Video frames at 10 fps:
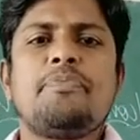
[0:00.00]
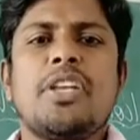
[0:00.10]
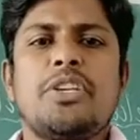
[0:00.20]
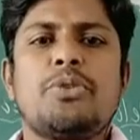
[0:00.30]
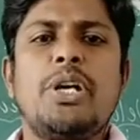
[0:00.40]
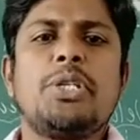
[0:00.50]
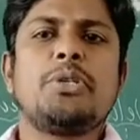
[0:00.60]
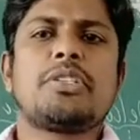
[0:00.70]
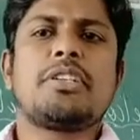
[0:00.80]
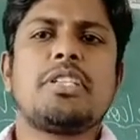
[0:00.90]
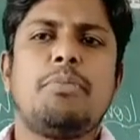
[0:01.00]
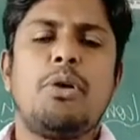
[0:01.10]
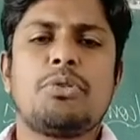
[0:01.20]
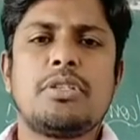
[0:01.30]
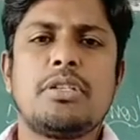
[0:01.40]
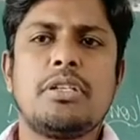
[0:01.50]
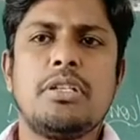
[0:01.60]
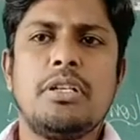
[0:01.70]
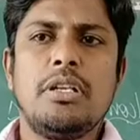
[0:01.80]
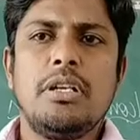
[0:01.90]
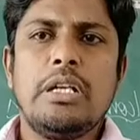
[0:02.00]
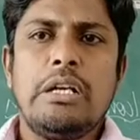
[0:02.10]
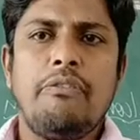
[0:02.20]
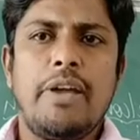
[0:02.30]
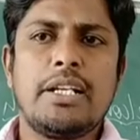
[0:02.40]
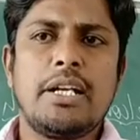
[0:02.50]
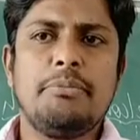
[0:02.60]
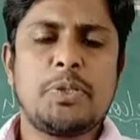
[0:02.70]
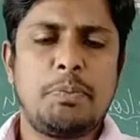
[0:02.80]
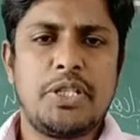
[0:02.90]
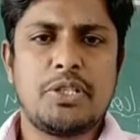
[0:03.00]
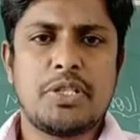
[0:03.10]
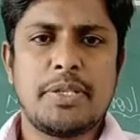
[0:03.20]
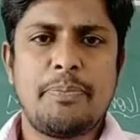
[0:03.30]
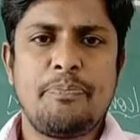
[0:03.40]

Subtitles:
is going to discuss about welcome speech.